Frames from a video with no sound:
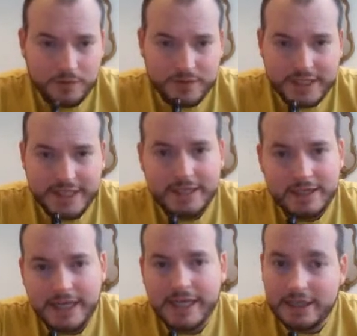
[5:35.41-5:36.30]
Obviously,
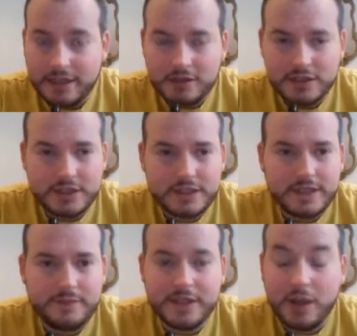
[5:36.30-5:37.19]
in a Dutch,
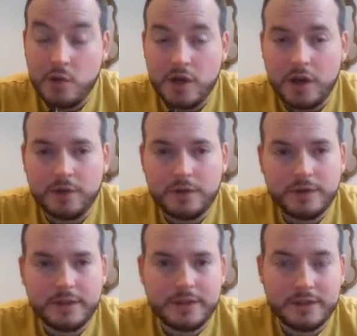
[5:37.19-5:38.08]
if you don't know,
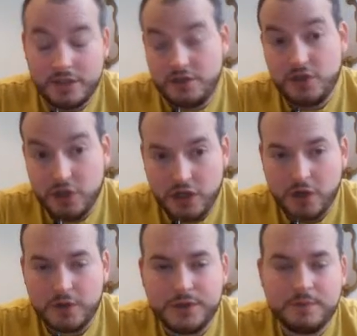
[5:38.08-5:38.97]
you should know.
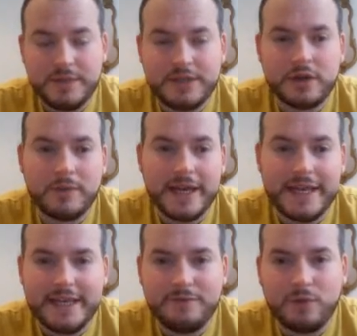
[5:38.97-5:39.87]
You should be trying to play
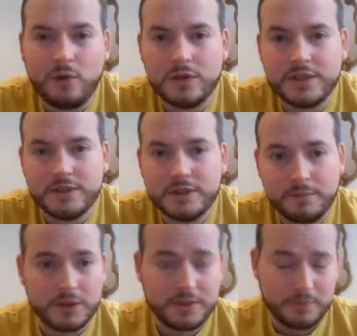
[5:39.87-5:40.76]
e4 as soon as
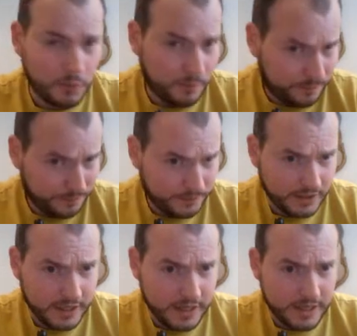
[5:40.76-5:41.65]
possible,
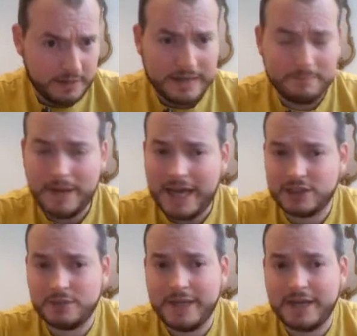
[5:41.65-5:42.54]
and black
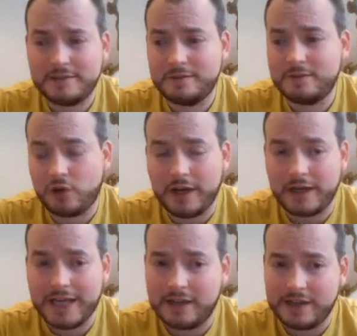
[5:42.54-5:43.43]
should be trying to
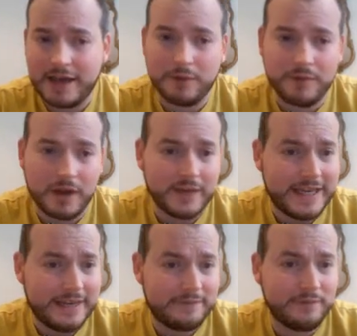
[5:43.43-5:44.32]
counter that with either
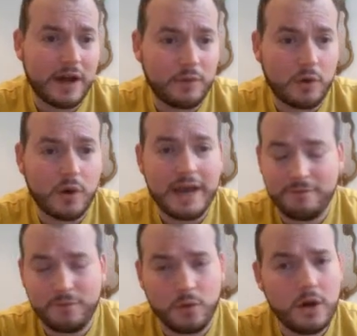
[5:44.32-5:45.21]
e5 or f4.